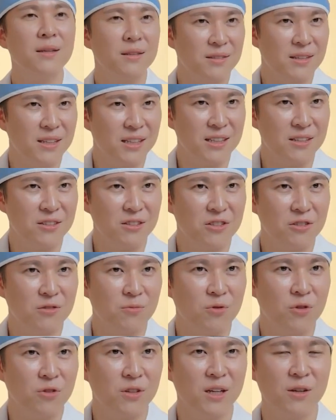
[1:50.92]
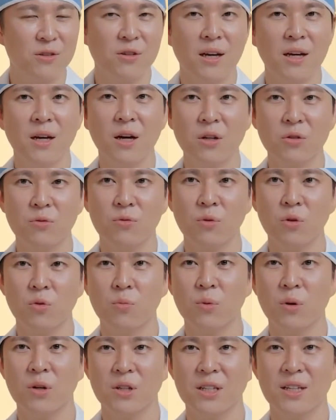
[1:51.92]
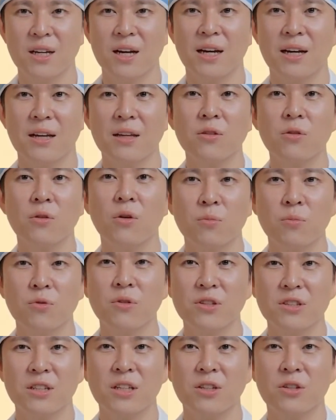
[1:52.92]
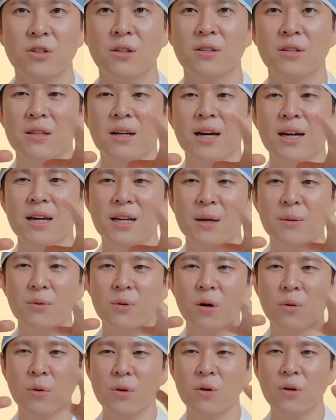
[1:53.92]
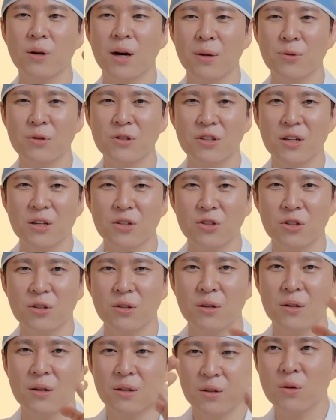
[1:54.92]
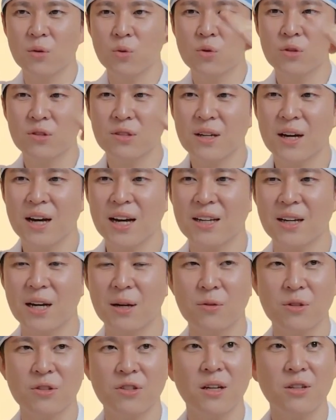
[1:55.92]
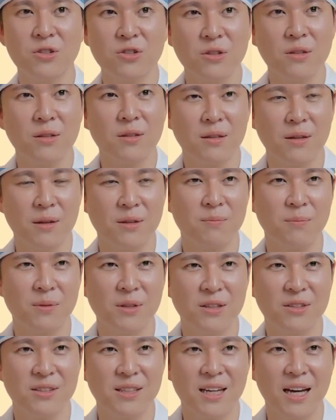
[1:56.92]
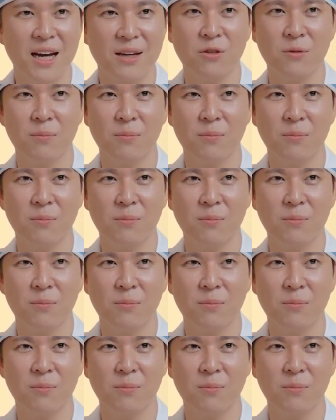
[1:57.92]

they need to smooth out their overall body line through procedures like abdominal liposuction or thigh liposuction. Because they have a